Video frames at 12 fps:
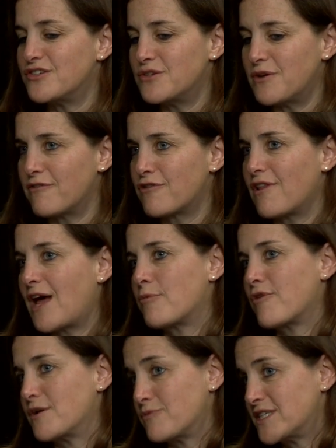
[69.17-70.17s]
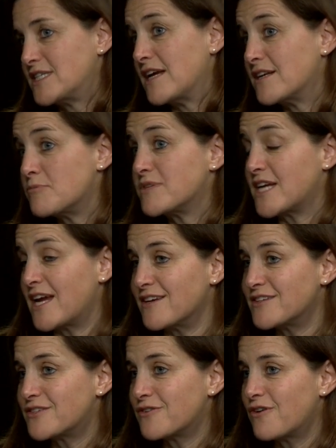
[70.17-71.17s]
to have collaborated with Stand Up to
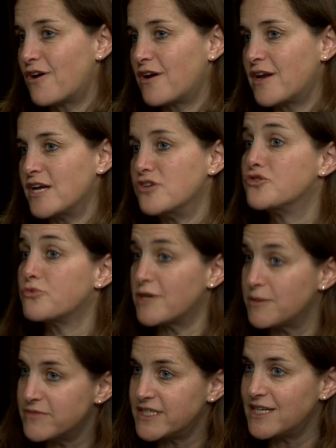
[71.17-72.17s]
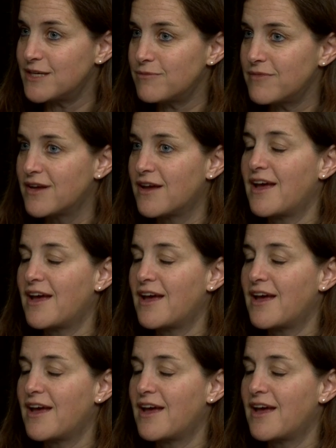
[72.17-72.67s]
Cancer on a dream team.